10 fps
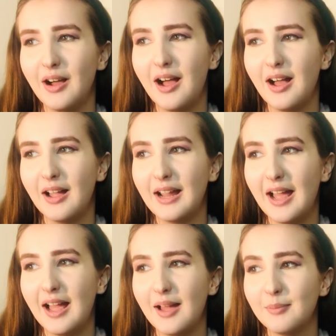I
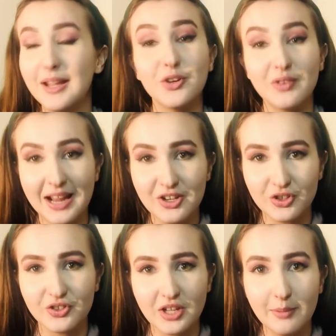am in a
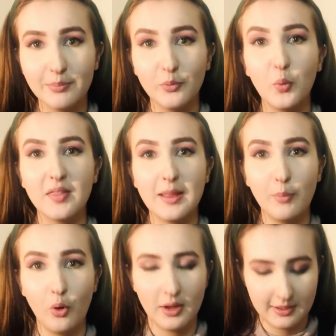relationship with a
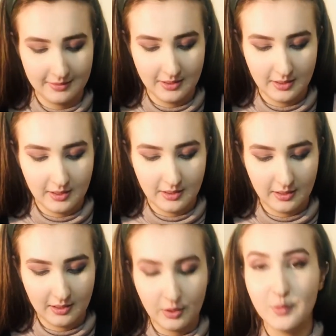boy
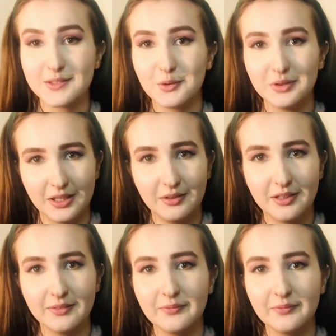who is called Luke.